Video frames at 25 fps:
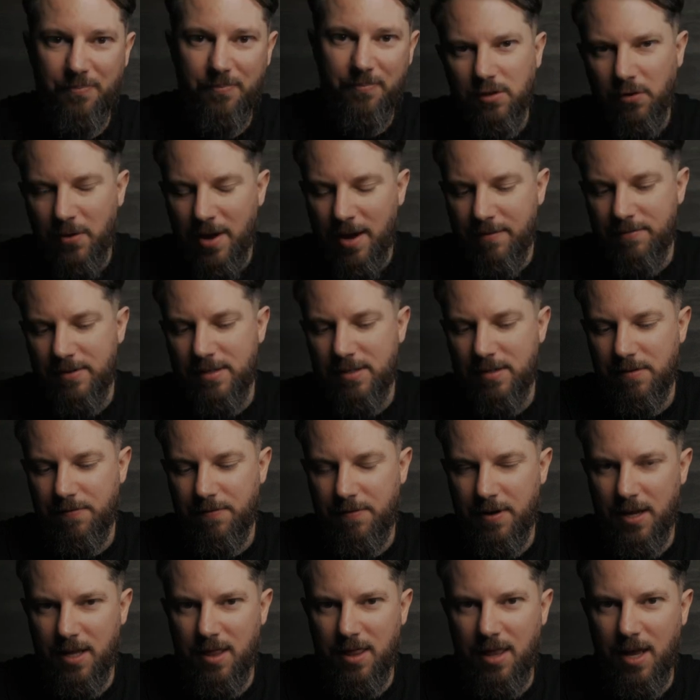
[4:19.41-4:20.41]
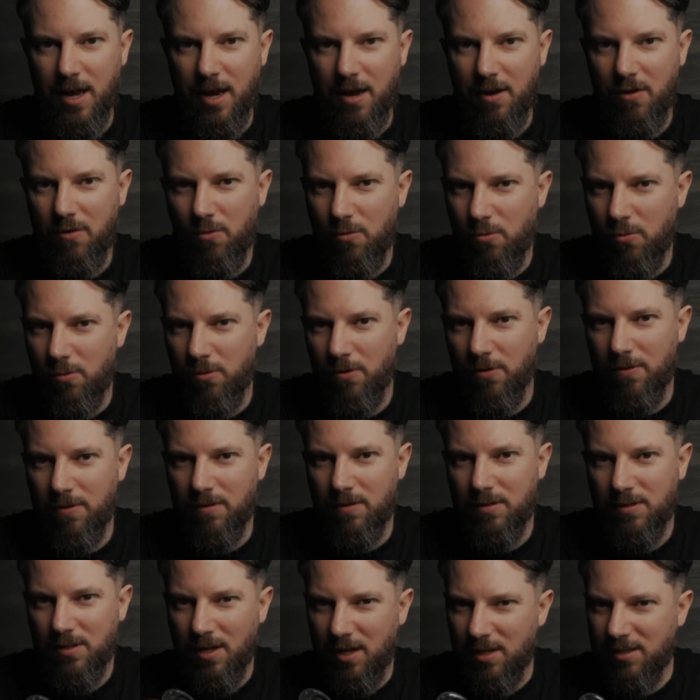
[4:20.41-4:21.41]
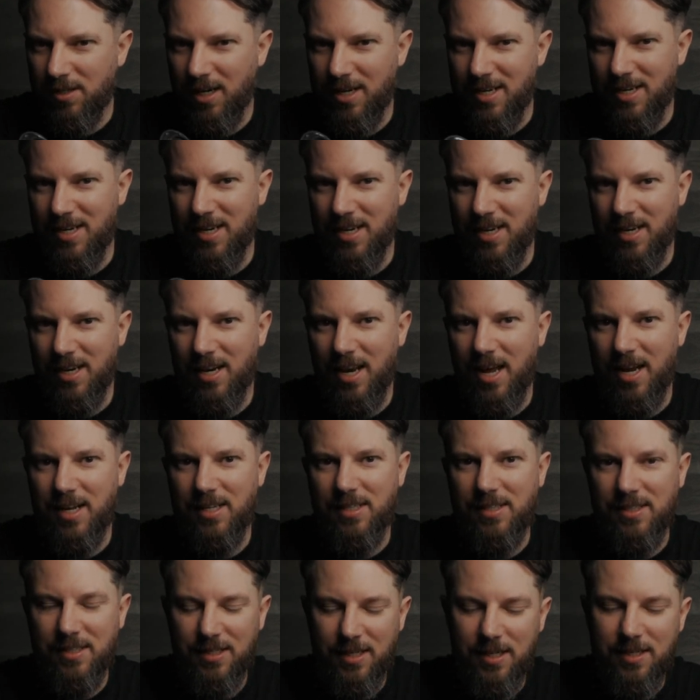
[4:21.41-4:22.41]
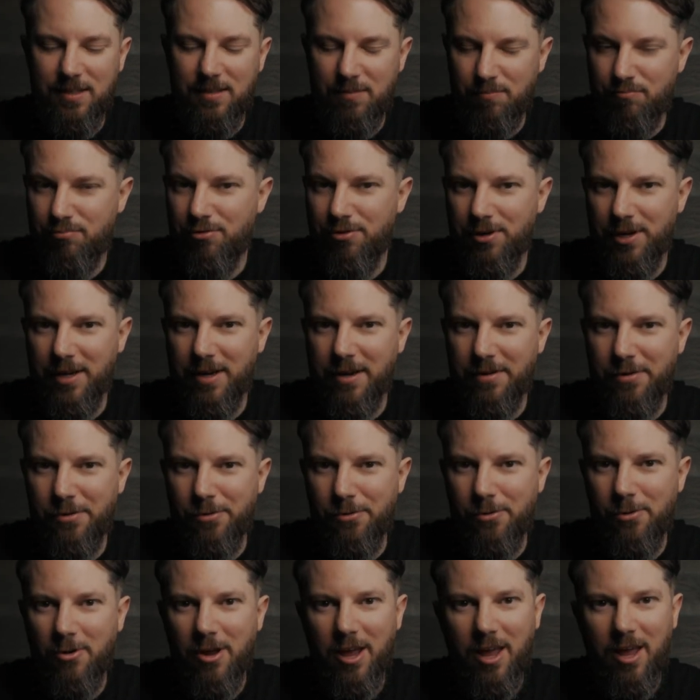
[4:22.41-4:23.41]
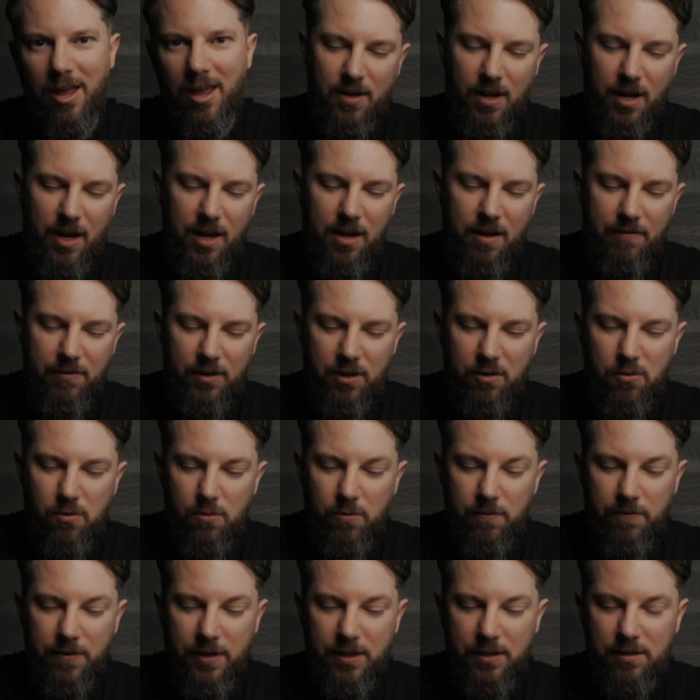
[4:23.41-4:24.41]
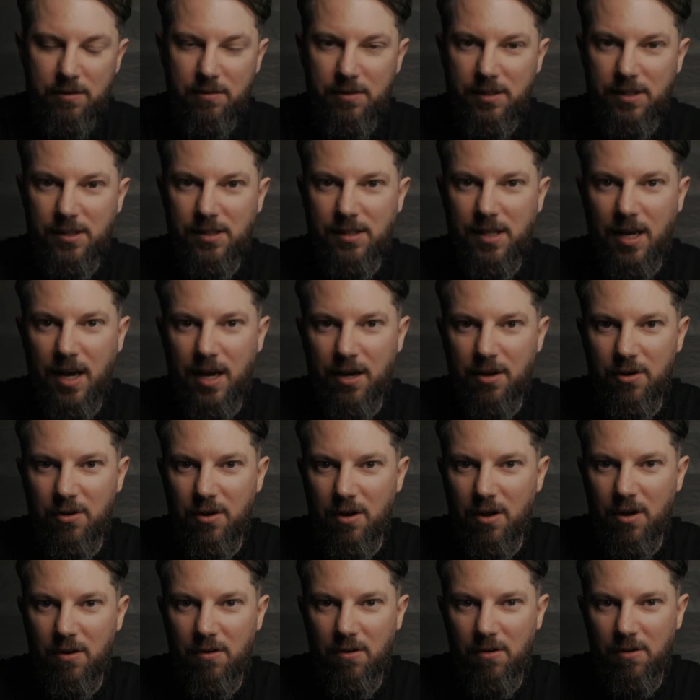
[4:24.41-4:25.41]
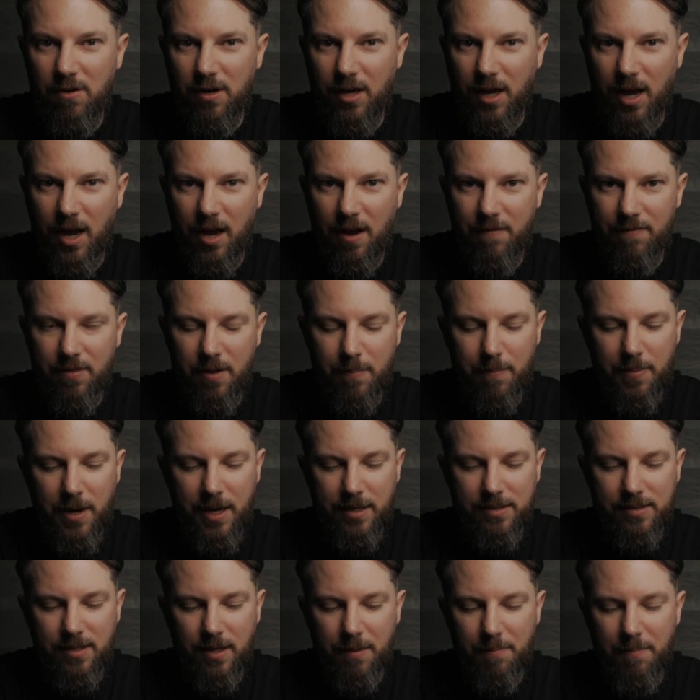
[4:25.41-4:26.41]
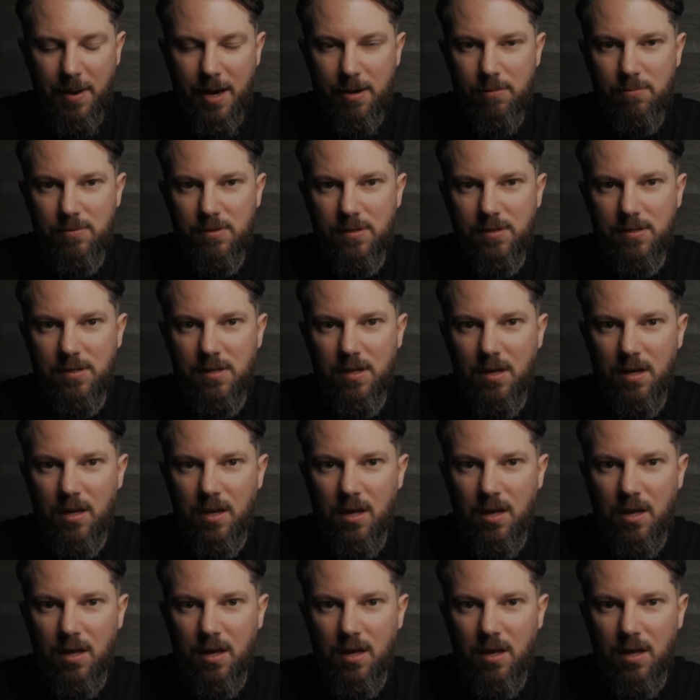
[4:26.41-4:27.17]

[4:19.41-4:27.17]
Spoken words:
So having to fit that all on such a diddy lens, it's pretty cool. Another cool feature is that you no longer have the plastic mount